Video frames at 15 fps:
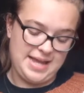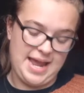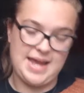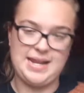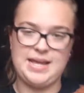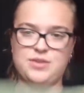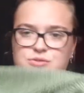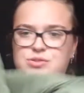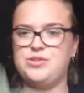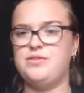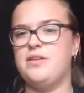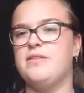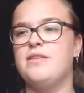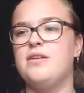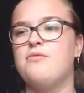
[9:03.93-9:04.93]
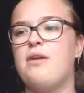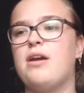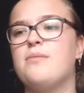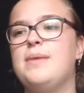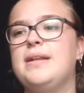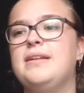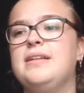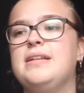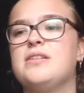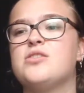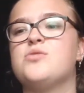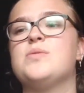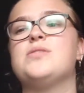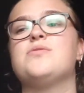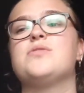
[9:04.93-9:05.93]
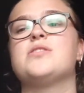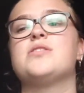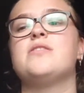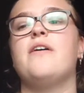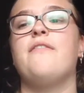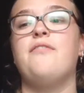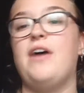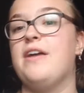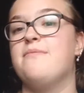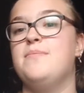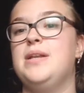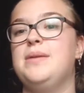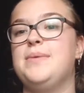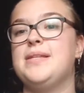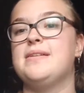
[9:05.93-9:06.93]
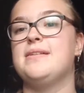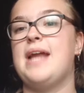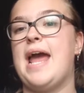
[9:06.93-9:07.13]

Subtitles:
and I used the recommended needles, which was 5mm,